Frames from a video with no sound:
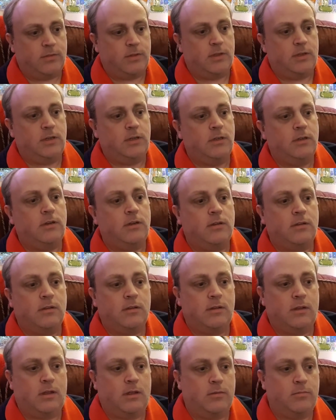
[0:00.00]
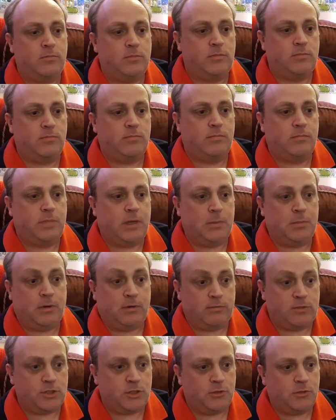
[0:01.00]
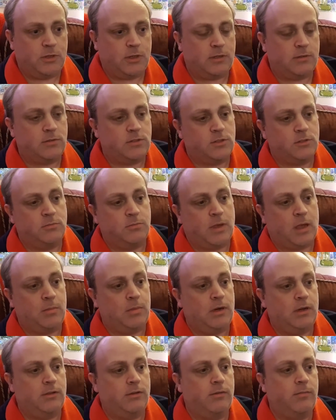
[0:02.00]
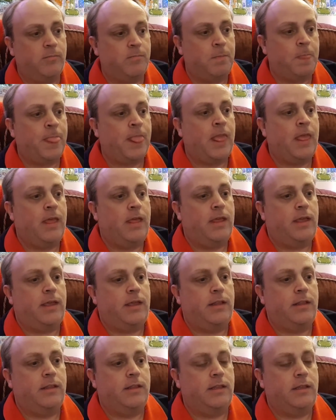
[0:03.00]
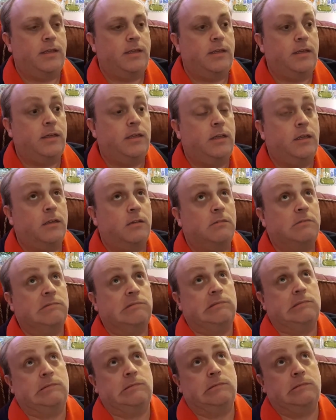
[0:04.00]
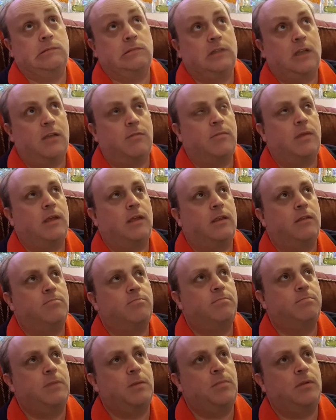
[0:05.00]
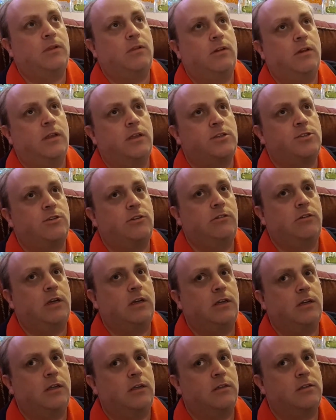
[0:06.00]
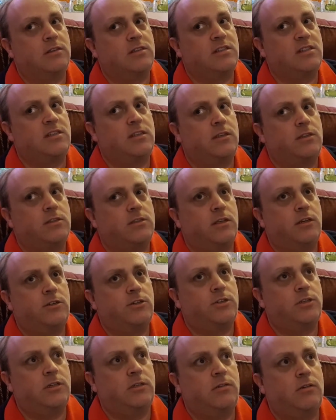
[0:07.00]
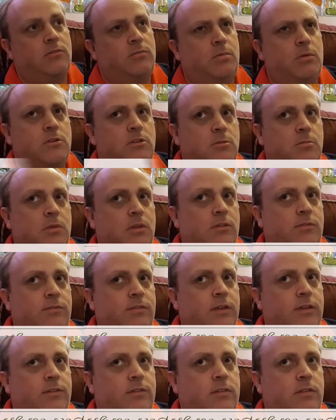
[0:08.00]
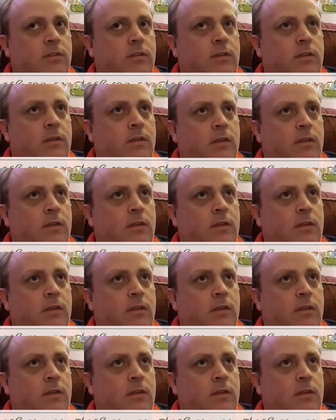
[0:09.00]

of the people of Judah to Babylon in the, get my biblical history right now, the 6th century or possibly the 5th.